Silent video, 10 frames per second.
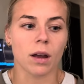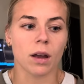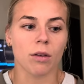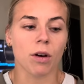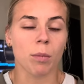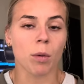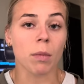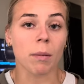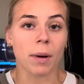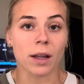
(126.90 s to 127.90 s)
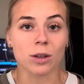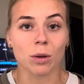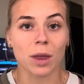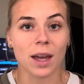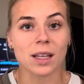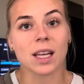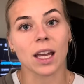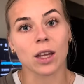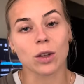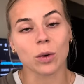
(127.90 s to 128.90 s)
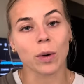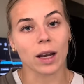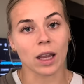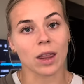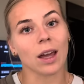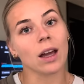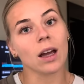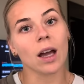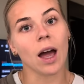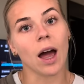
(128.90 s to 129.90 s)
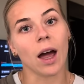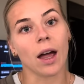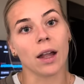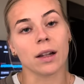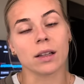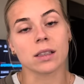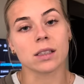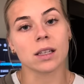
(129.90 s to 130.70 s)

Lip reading: if I put my mind to things, I can do anything. And